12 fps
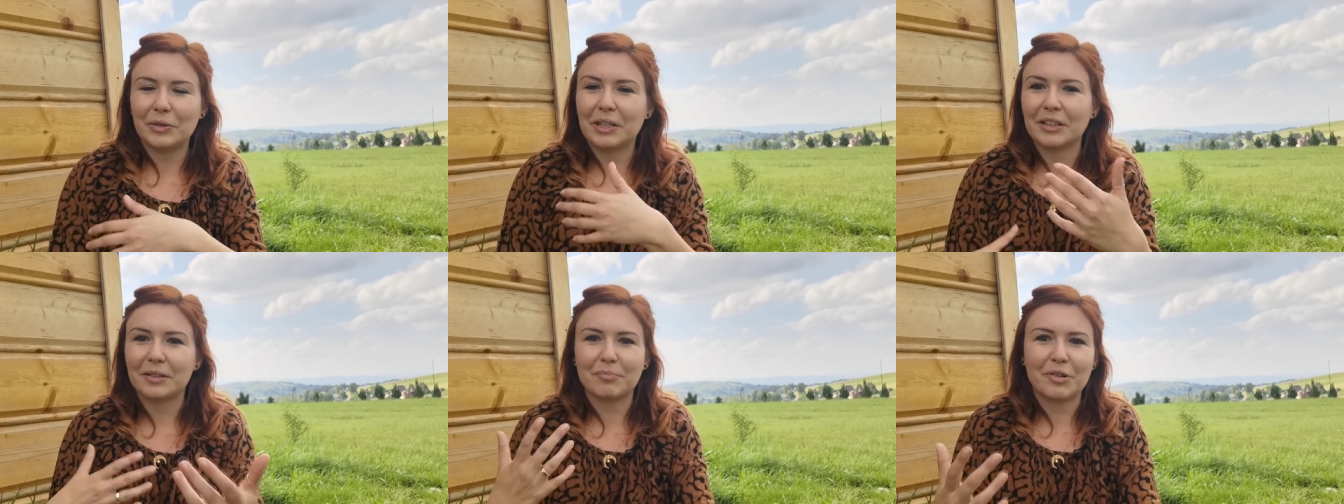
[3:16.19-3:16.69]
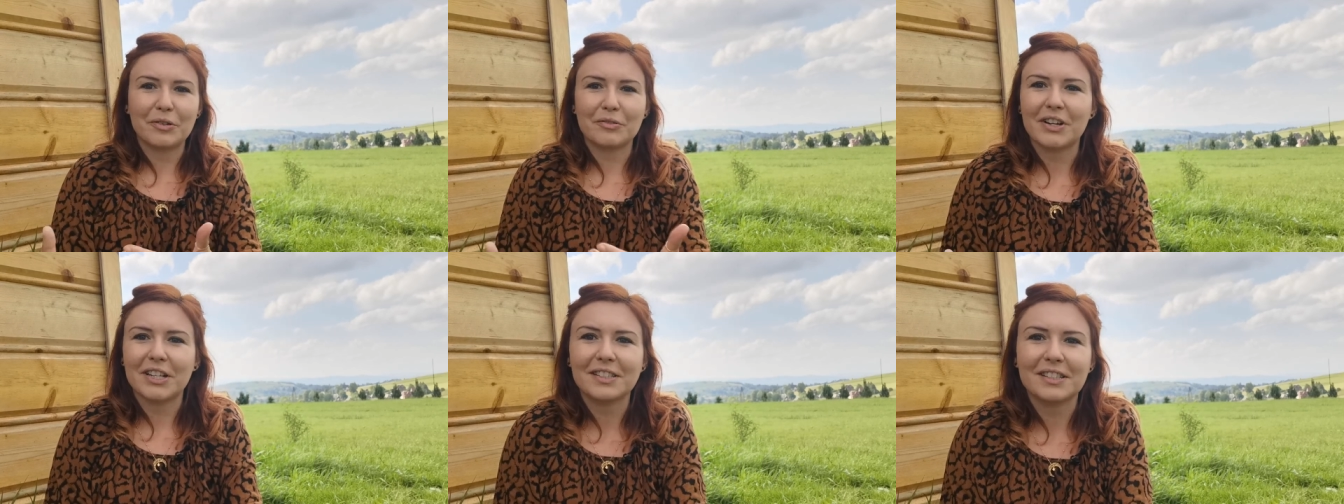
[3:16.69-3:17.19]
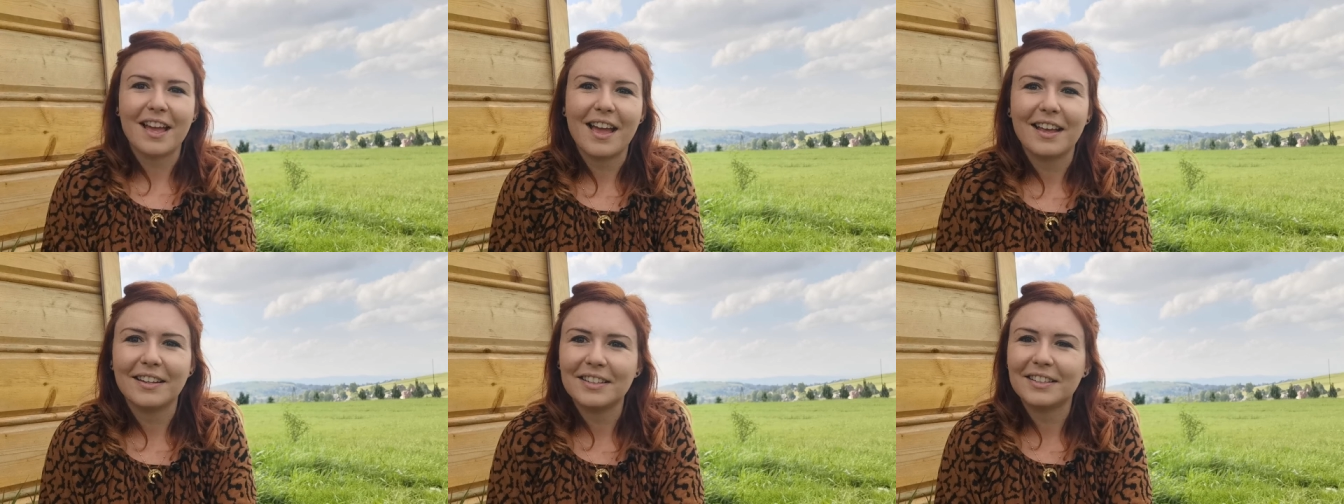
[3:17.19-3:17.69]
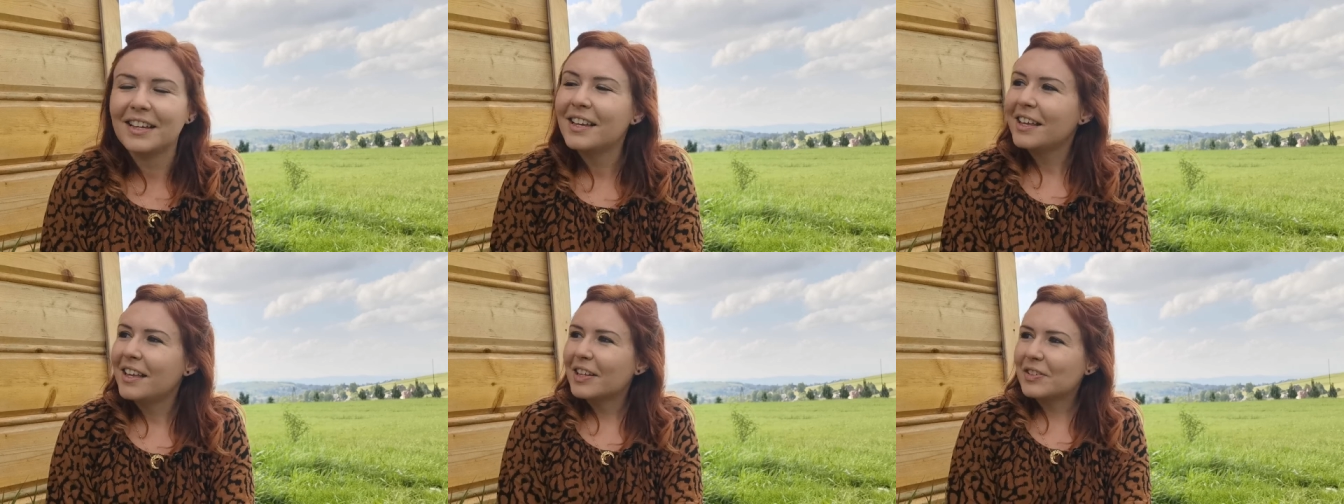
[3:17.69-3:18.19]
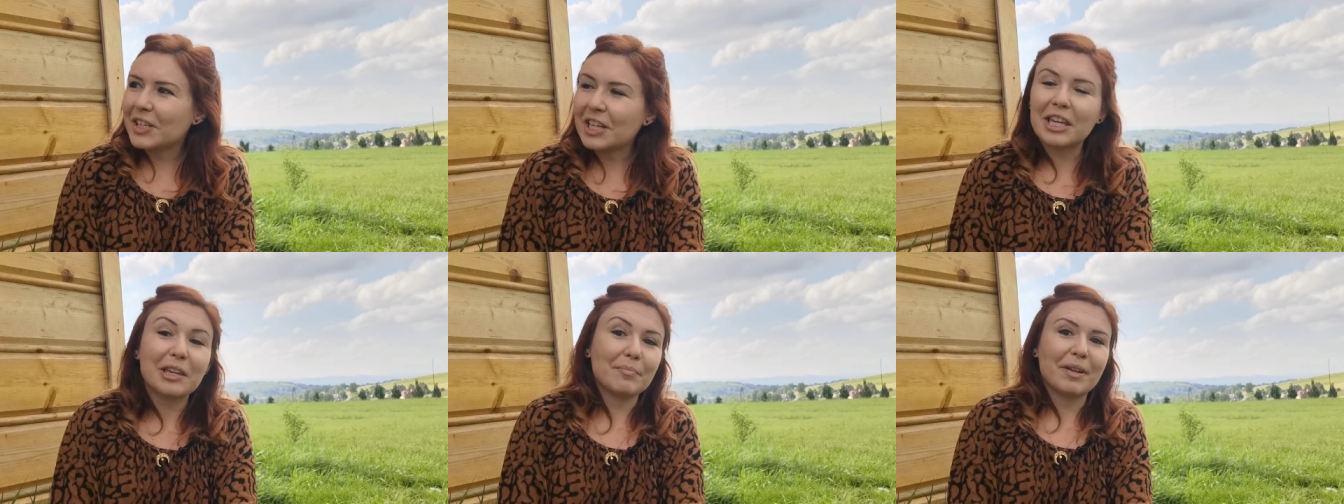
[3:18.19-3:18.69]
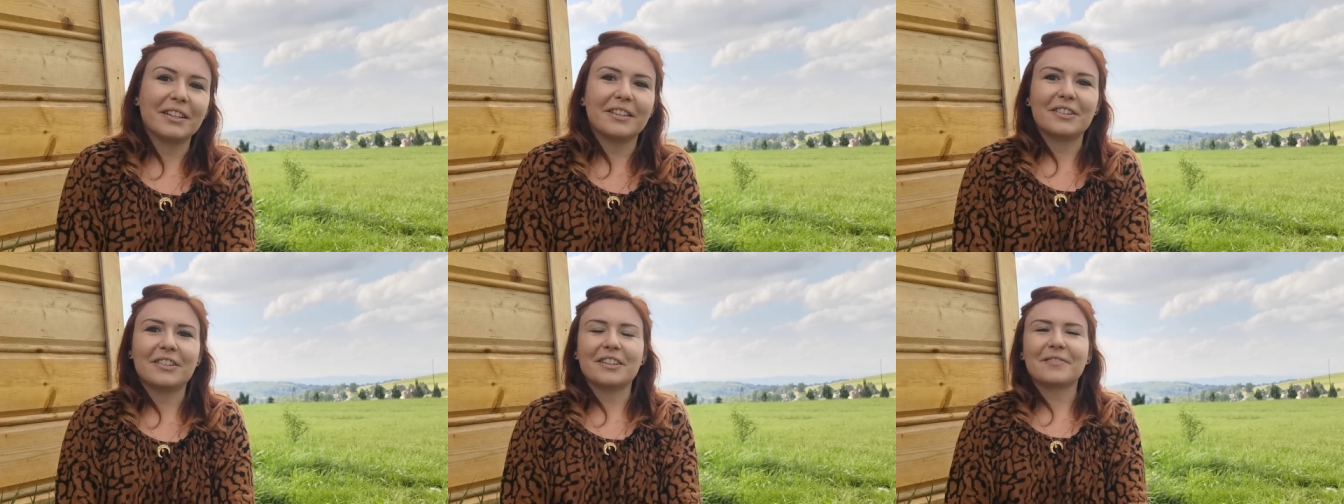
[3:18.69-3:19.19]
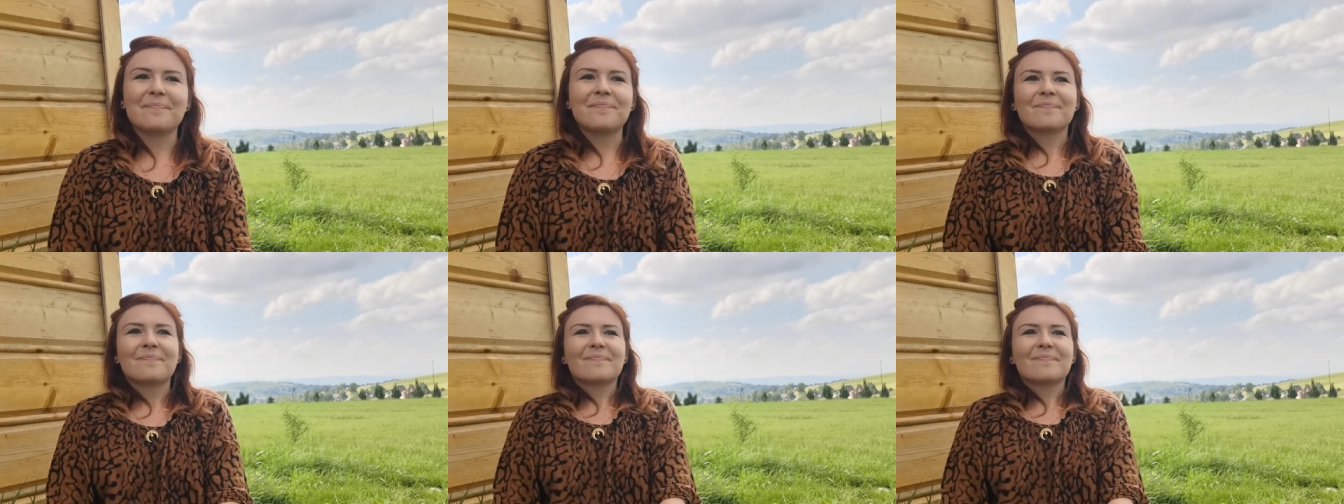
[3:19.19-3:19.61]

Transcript: doing progress and singing better